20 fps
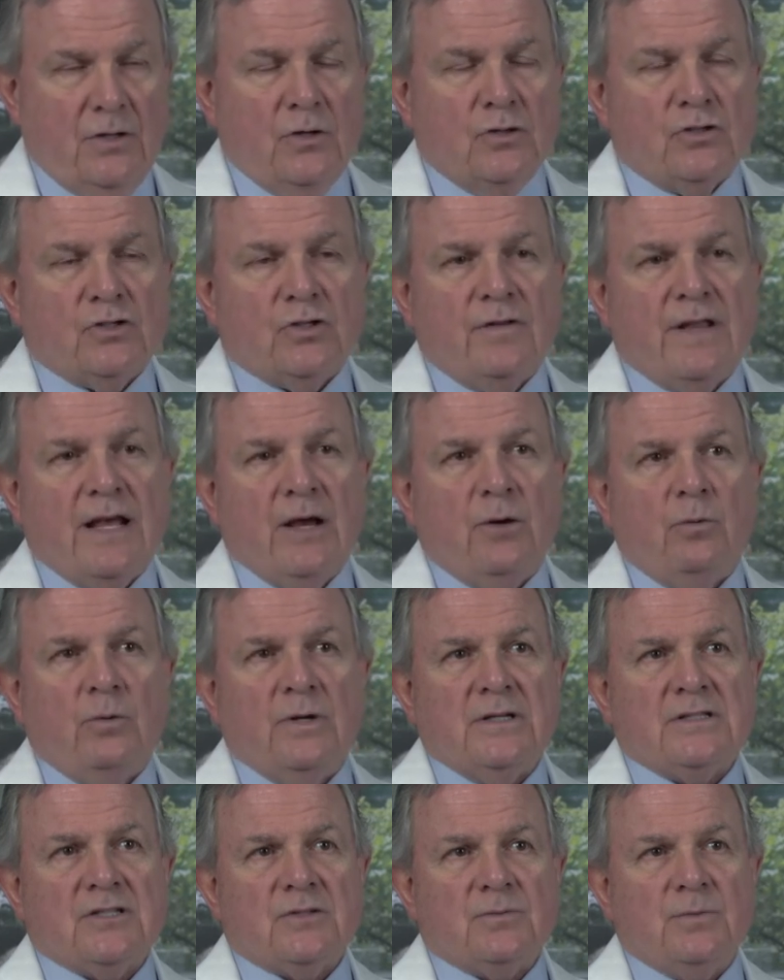so that
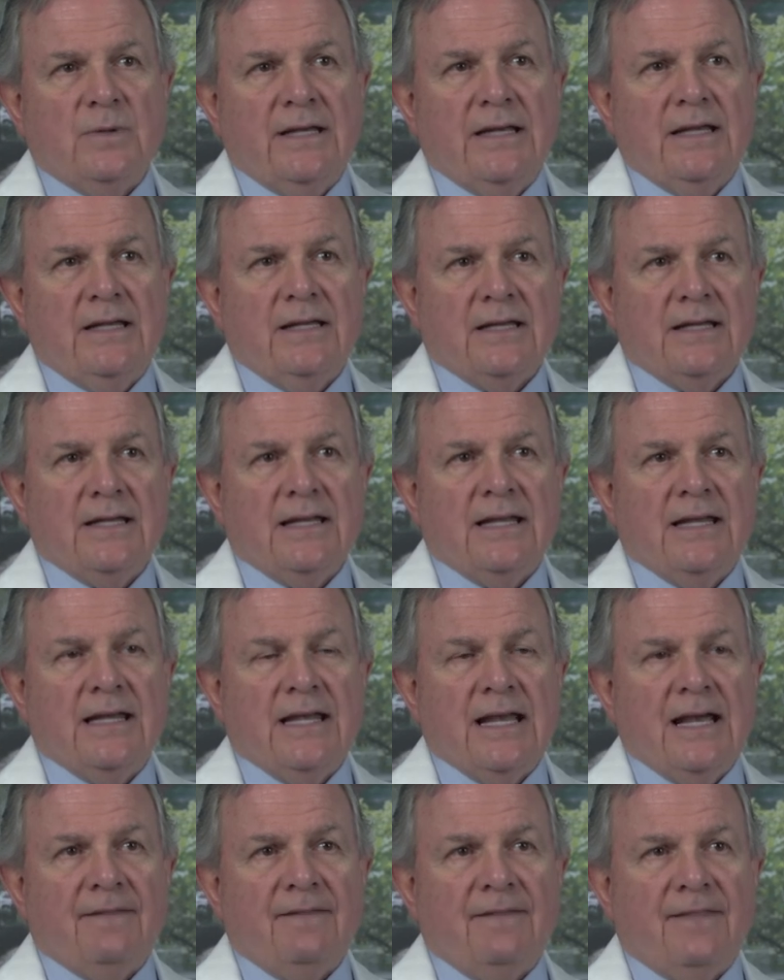once we
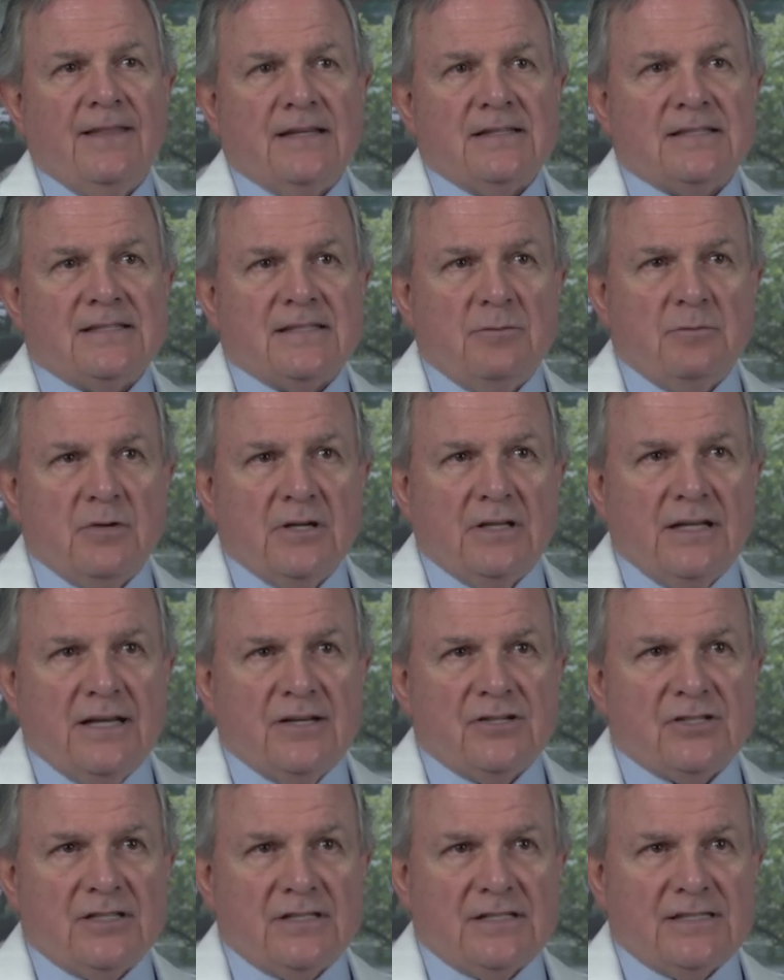get the
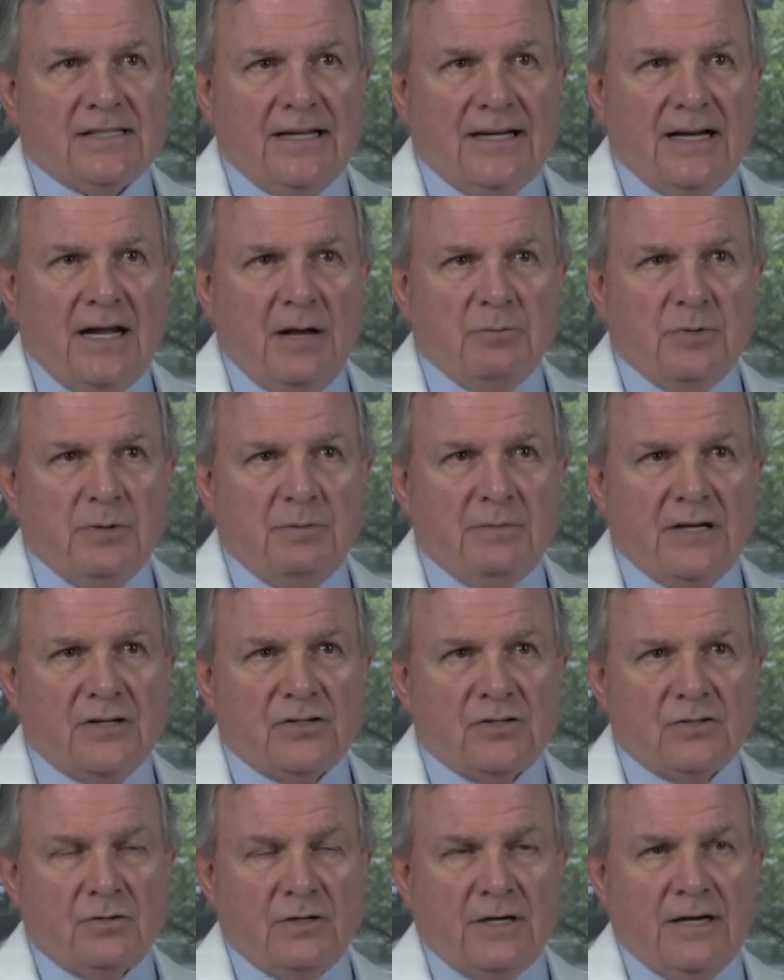simulation set up and make
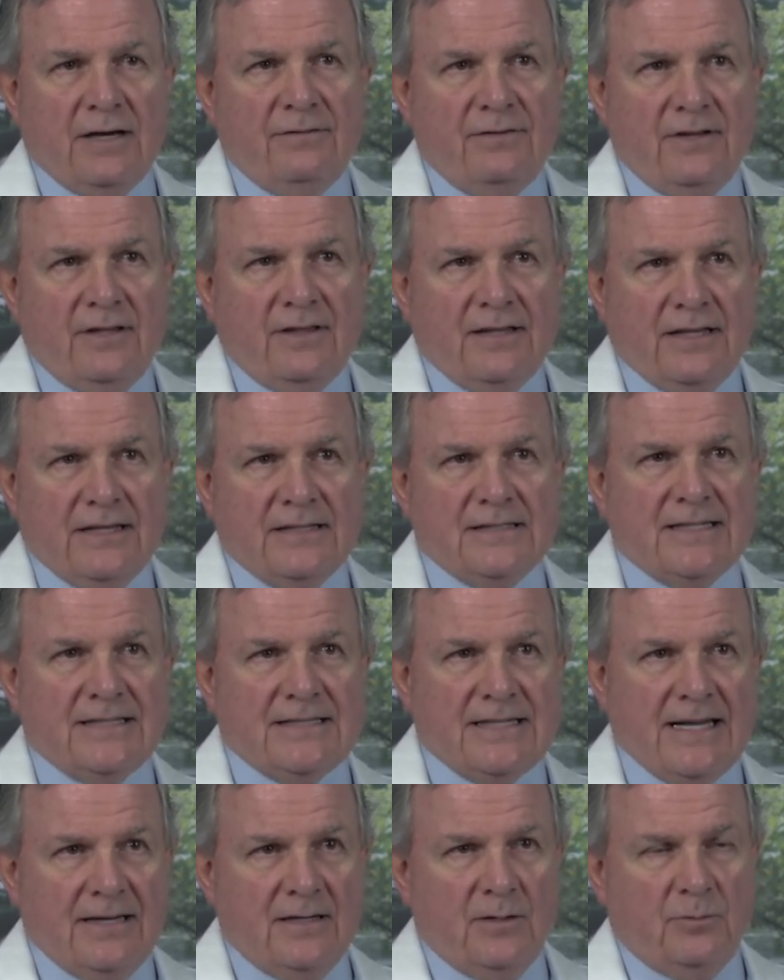sure everything is
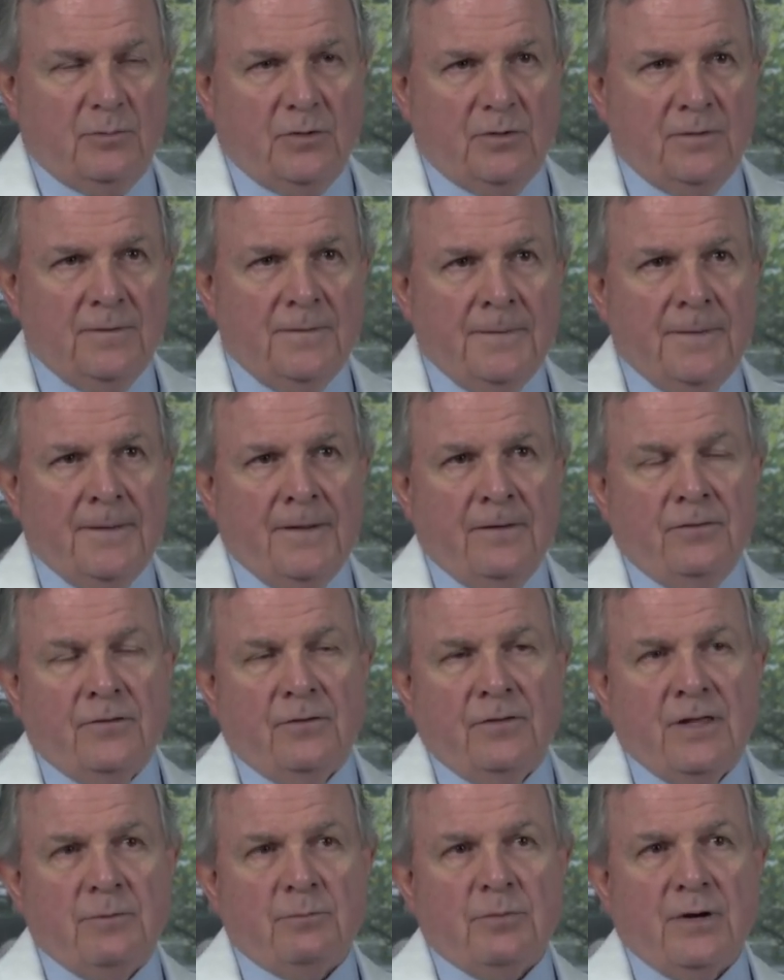attainable, they're
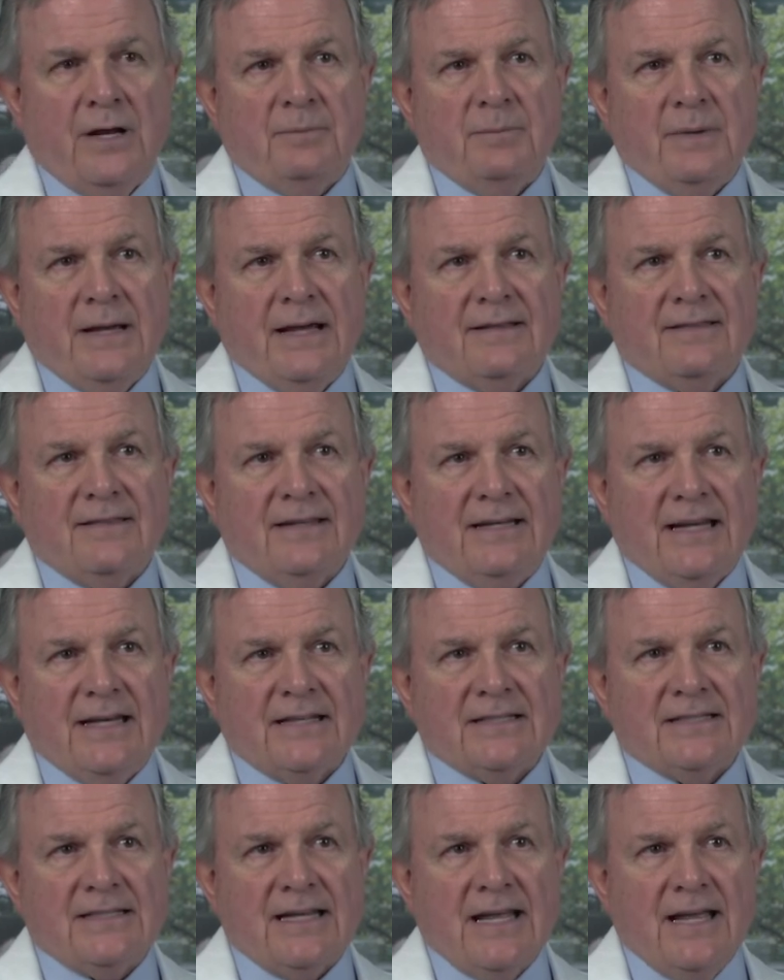then brought back the
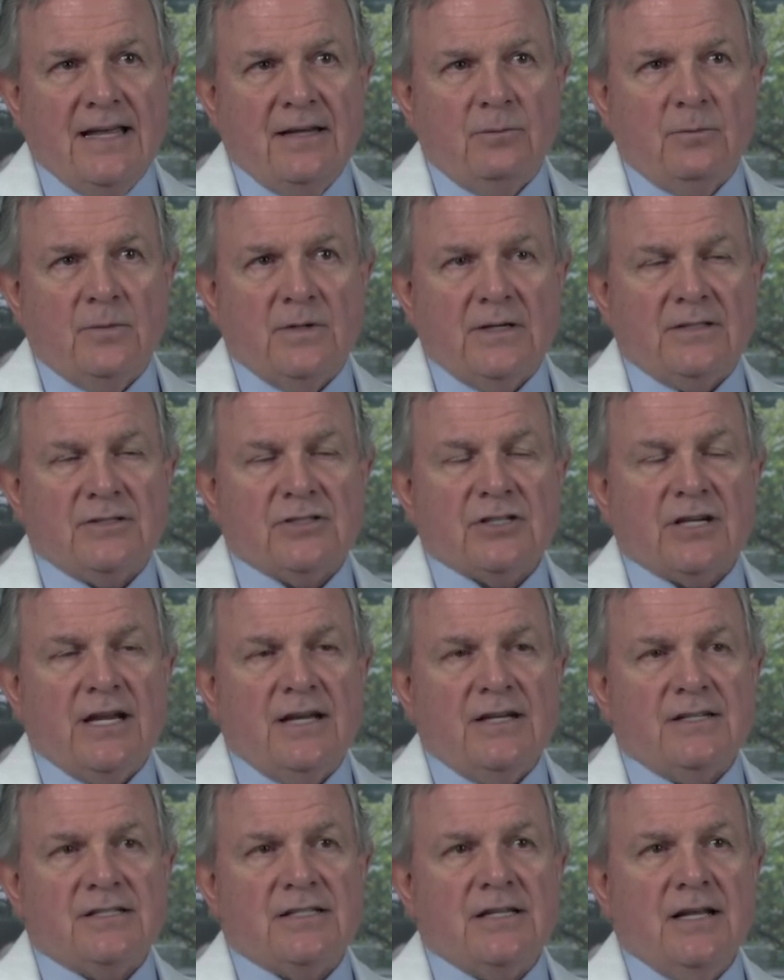next day, in which
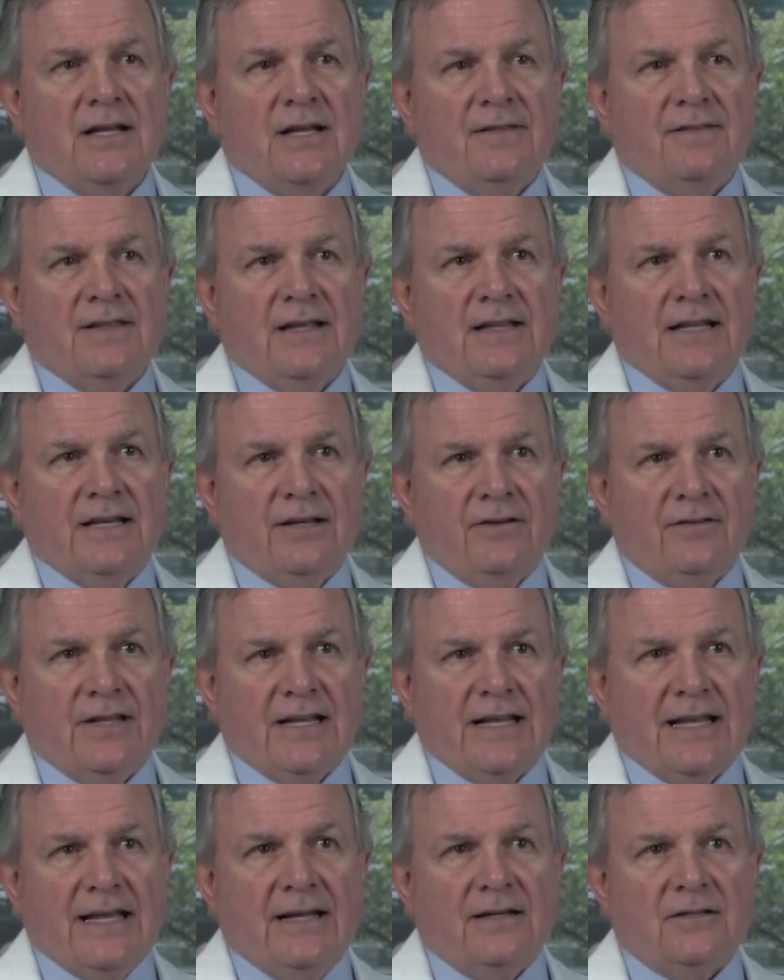case they lay on the
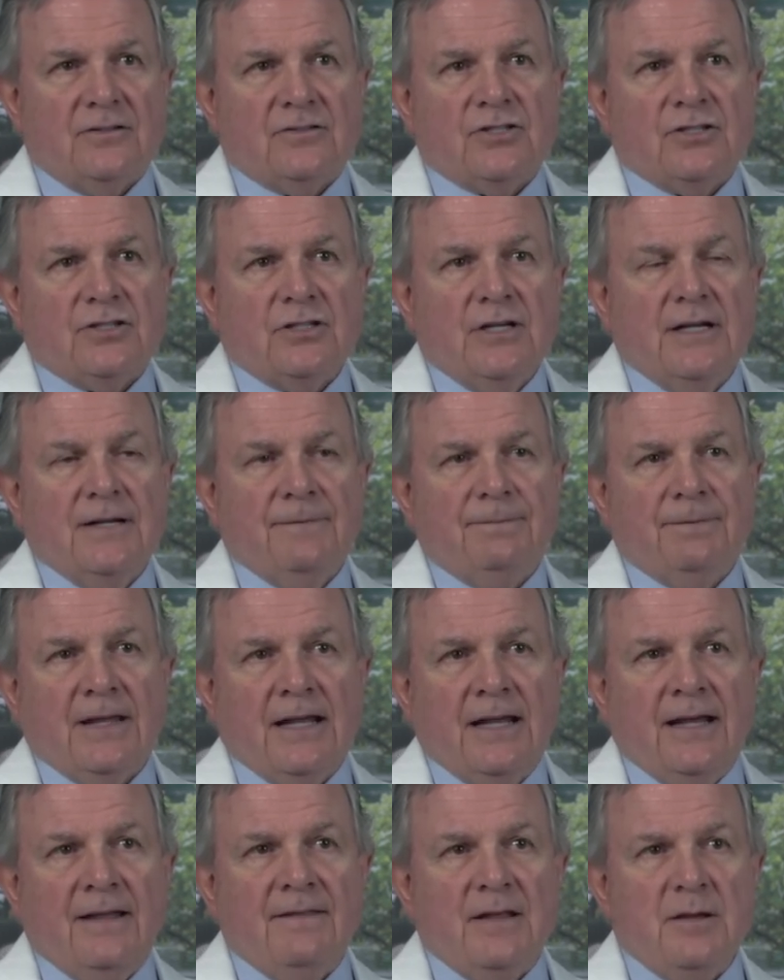couch
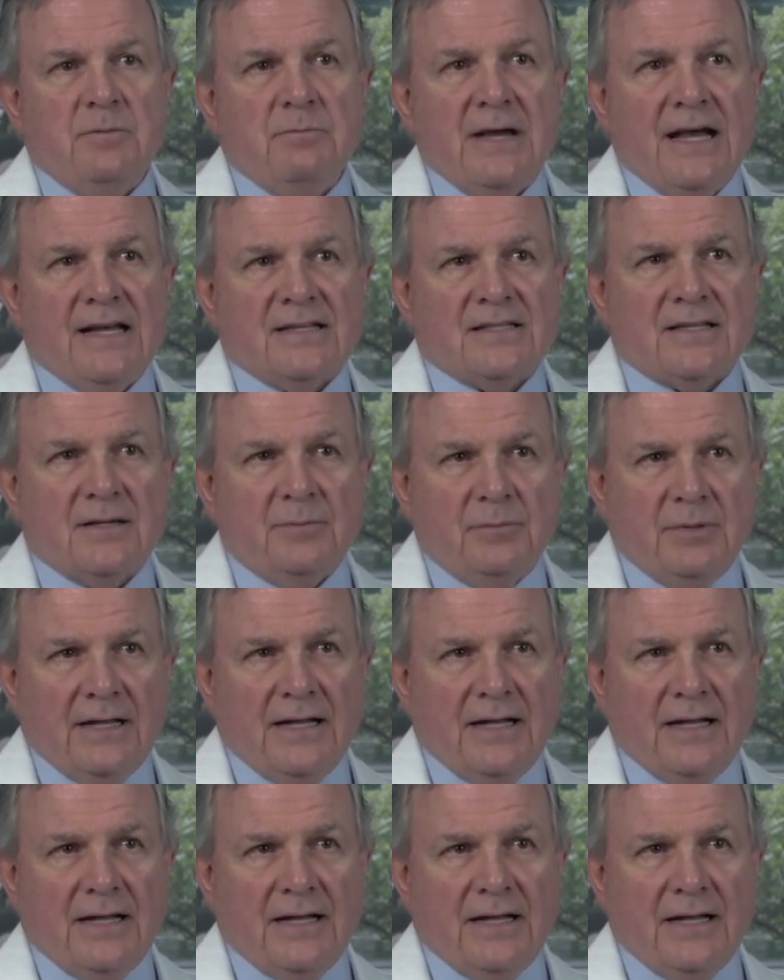and the mask